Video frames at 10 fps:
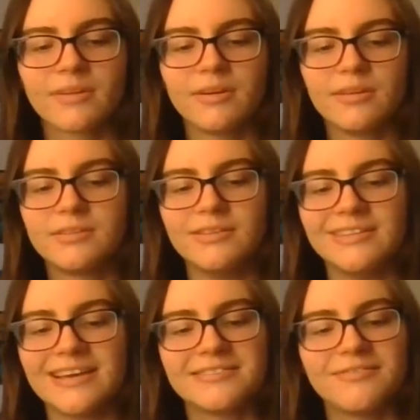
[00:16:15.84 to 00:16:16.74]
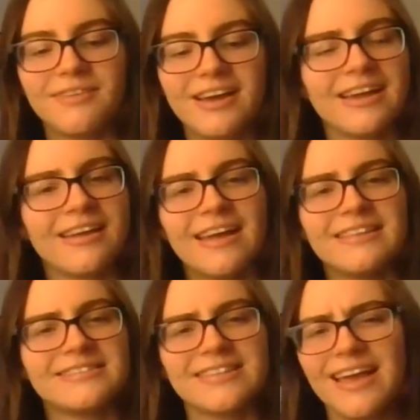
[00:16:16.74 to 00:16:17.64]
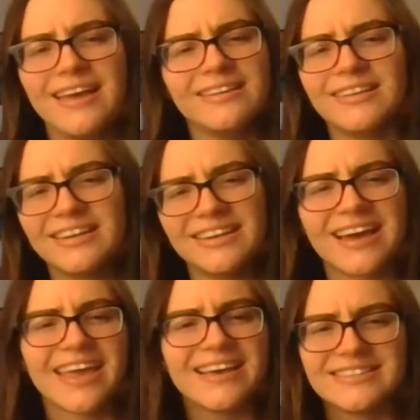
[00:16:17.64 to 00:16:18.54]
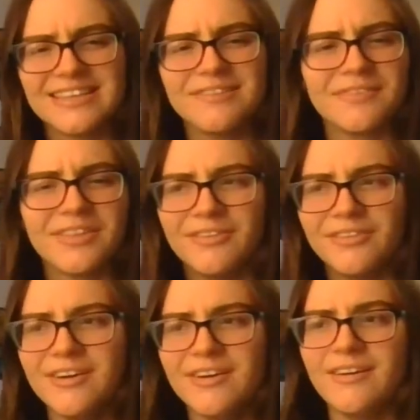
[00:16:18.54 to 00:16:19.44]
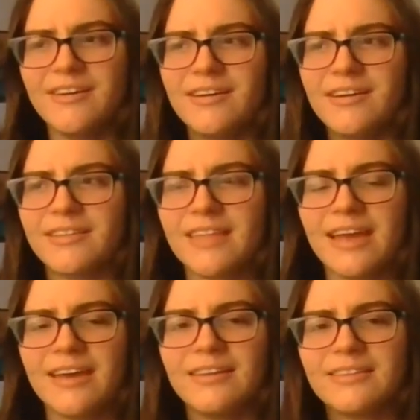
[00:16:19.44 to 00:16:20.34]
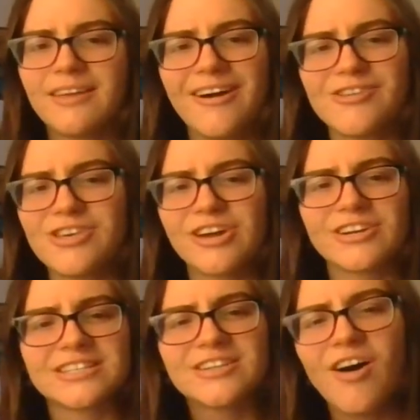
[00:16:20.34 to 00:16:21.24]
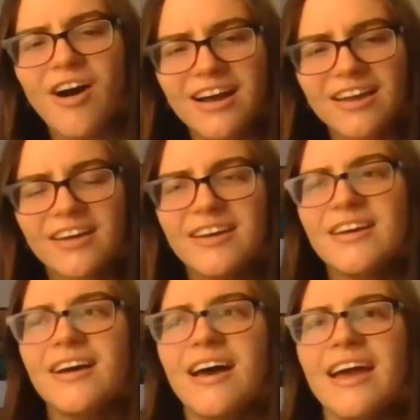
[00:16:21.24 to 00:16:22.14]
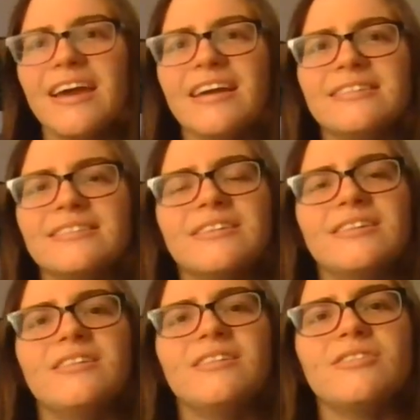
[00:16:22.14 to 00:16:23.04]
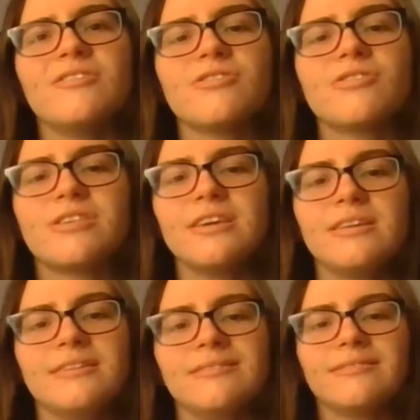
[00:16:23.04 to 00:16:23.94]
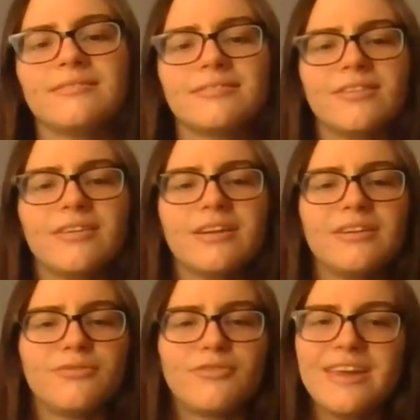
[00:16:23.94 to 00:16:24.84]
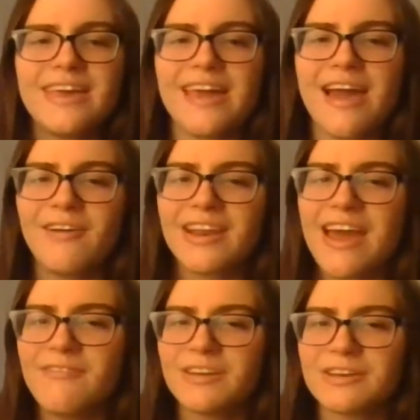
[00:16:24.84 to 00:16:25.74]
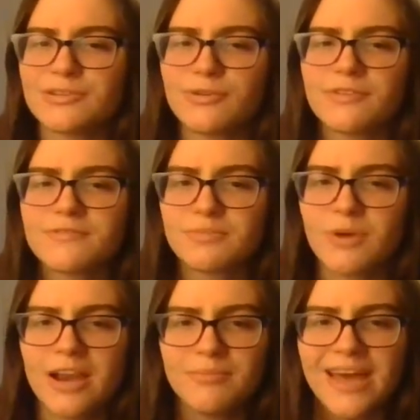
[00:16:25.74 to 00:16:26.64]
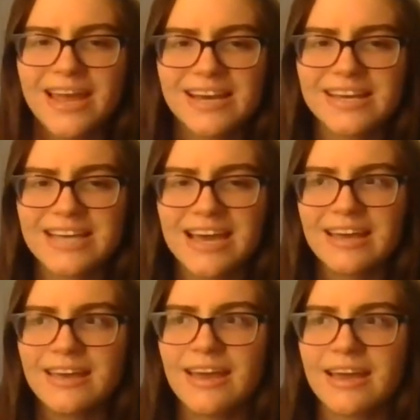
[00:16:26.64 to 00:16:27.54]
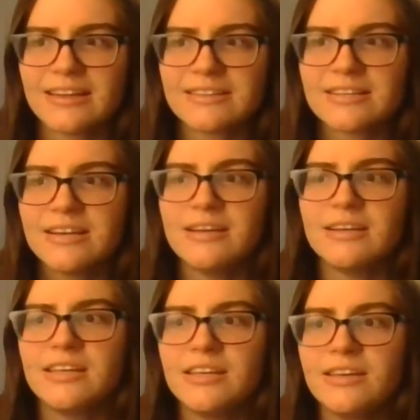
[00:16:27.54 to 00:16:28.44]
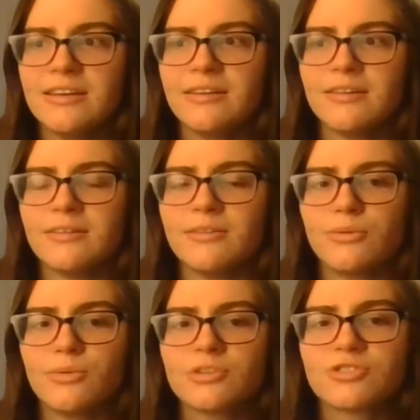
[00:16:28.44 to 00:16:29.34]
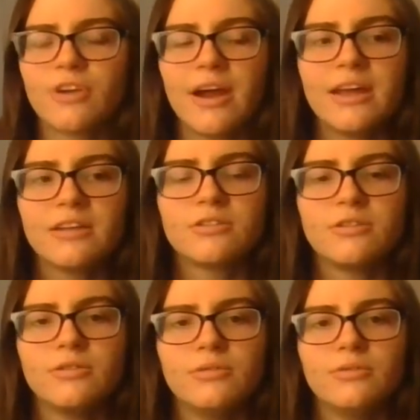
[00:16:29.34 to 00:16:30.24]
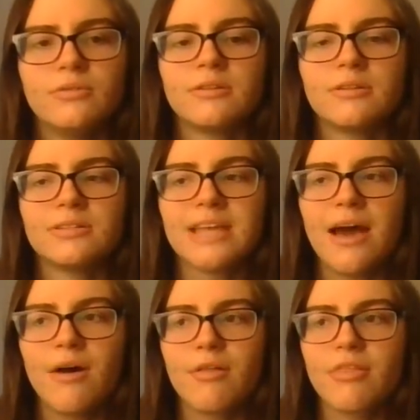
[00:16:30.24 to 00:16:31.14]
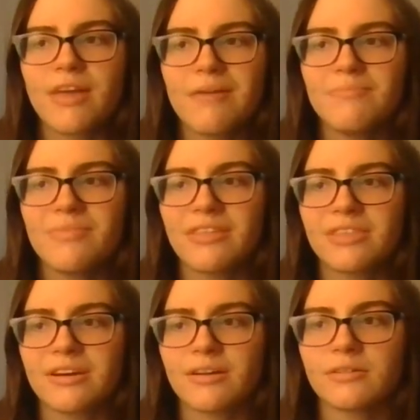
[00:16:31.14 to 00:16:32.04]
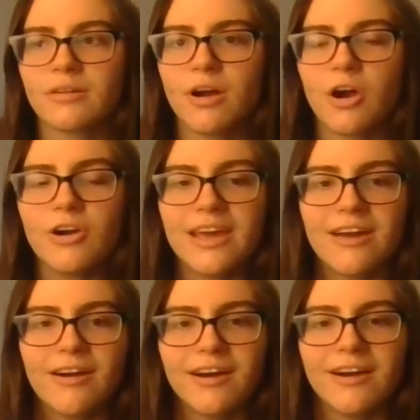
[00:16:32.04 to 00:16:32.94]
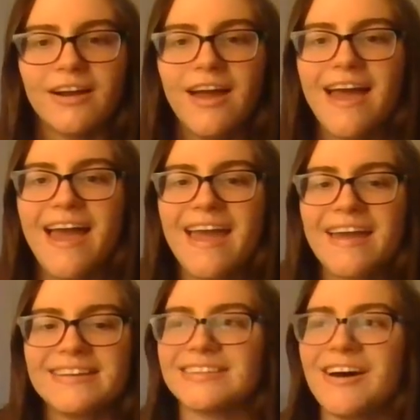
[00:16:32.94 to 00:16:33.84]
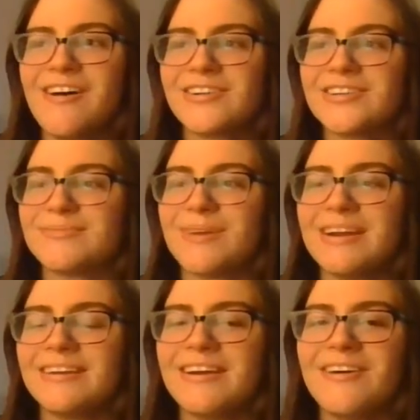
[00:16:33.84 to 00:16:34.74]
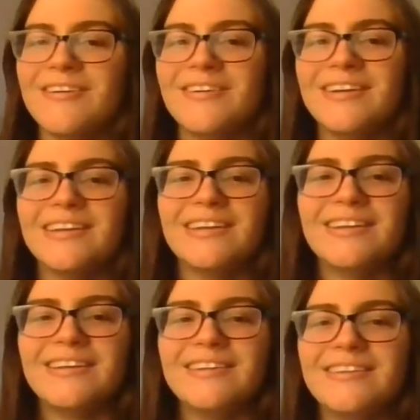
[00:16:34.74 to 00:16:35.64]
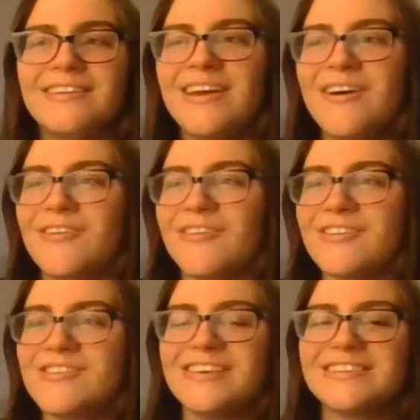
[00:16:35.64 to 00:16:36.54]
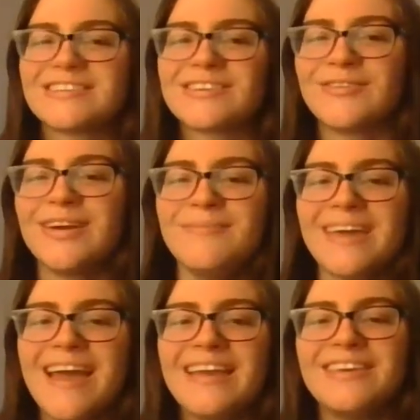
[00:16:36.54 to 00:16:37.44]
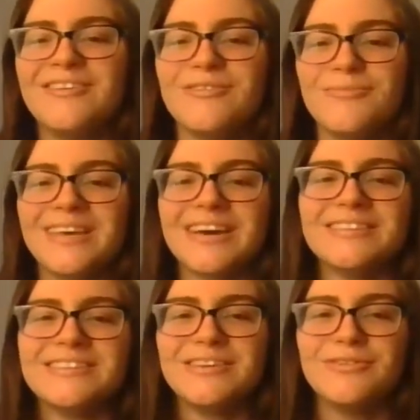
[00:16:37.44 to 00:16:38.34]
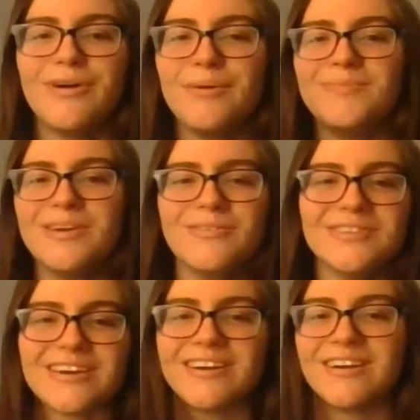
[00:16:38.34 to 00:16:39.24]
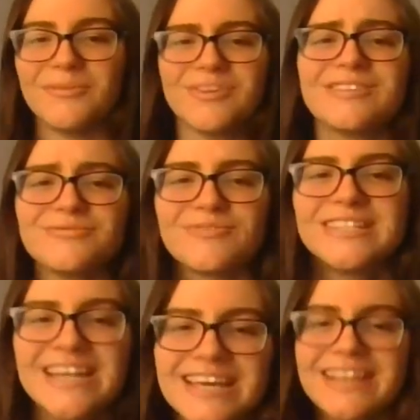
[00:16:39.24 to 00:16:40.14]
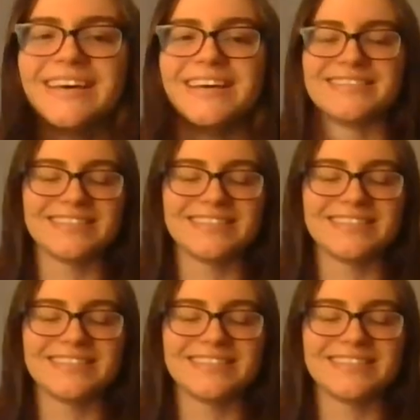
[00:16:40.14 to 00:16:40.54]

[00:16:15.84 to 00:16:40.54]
to testify against Adolin, I guess, even though they thought she couldn't talk, and she started freaking out and having a sort of Spren panic attack, and he was trying to tell them that they're hurting her, and the Honor Spren go, no, she's screaming at you because you abuse her, which is ridiculous!